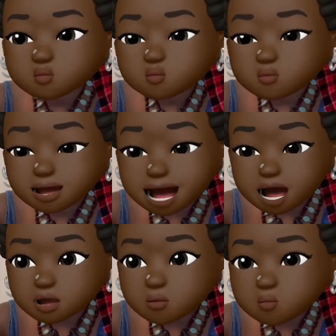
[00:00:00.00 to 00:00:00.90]

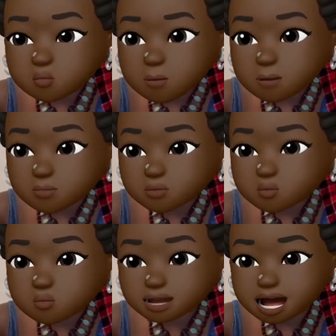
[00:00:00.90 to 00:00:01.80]
now, remember
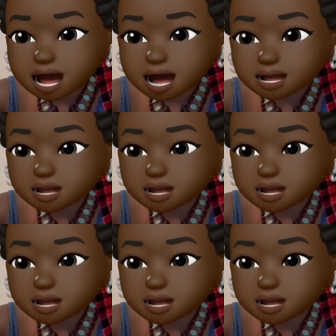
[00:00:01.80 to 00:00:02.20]
we had